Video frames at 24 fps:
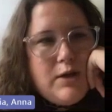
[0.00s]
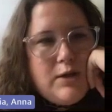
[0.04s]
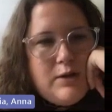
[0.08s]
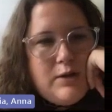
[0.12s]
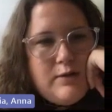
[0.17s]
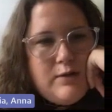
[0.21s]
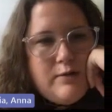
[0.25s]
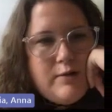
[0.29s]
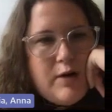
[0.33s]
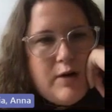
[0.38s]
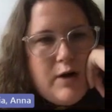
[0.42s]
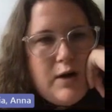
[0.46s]

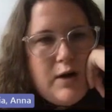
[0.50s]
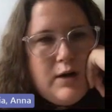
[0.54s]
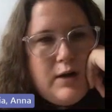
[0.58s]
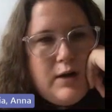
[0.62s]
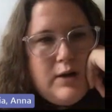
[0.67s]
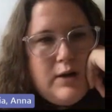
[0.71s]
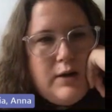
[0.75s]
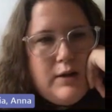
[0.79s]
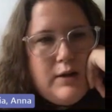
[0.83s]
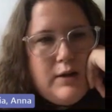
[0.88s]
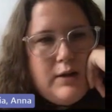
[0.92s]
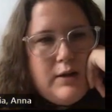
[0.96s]
start
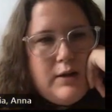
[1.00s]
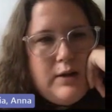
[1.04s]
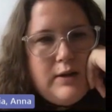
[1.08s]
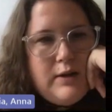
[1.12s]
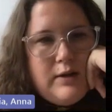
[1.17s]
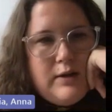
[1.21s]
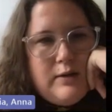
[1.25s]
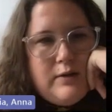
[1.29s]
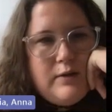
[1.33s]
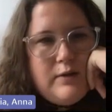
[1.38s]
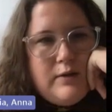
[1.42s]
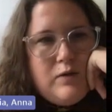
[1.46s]

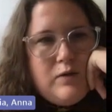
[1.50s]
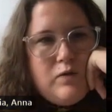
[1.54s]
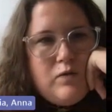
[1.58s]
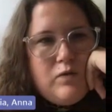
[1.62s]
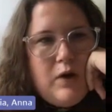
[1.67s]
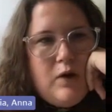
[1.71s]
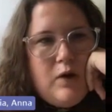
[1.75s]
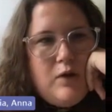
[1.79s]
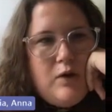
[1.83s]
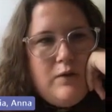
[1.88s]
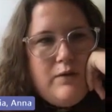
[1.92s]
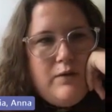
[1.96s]
is
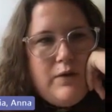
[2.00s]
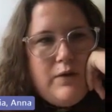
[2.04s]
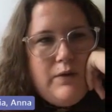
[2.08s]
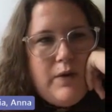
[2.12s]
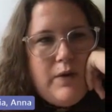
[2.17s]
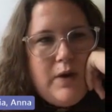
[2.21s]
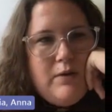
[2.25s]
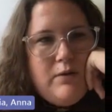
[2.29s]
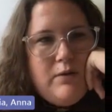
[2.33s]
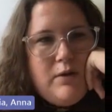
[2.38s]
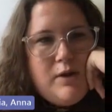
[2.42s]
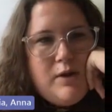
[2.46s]
just
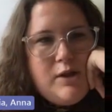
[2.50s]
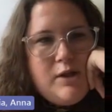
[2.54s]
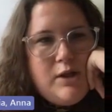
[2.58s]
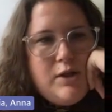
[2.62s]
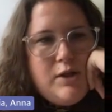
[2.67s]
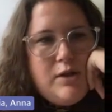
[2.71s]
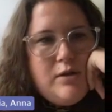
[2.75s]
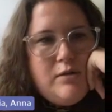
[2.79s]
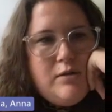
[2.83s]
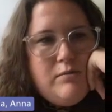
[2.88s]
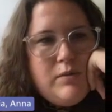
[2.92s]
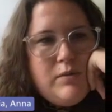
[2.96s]
starting with
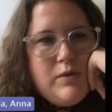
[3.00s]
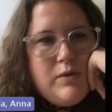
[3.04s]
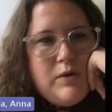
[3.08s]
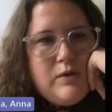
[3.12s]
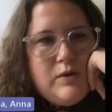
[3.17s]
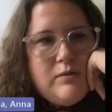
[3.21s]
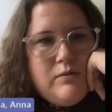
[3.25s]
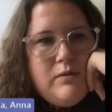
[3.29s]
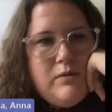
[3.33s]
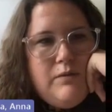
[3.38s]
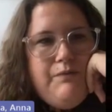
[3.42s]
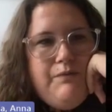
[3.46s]
all of the
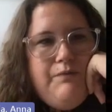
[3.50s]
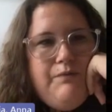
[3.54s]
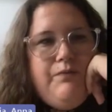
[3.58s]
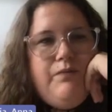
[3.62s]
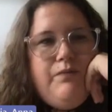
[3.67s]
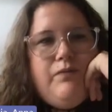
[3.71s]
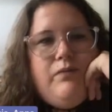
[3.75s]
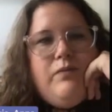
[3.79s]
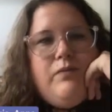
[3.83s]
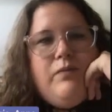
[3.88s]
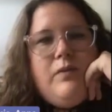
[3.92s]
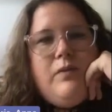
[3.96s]
viral
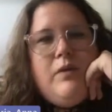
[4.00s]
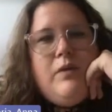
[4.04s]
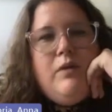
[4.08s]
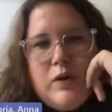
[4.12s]
genomes.